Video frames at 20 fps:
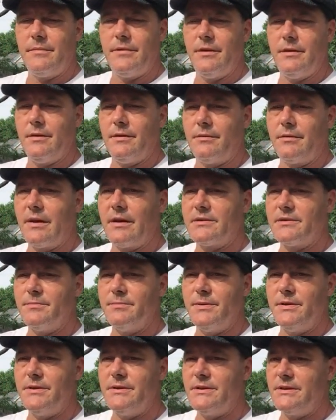you know, got some
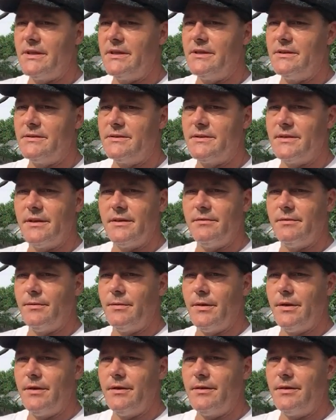Penzance to give
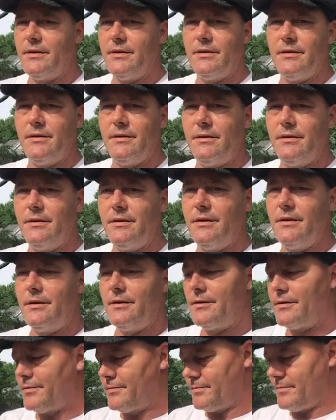away at the end of the
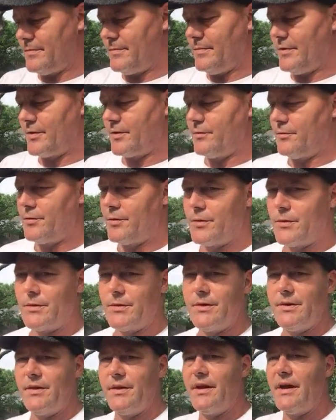year. Looking
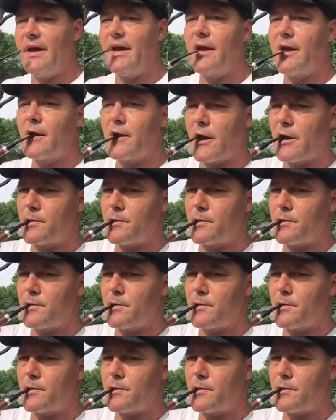forward to that.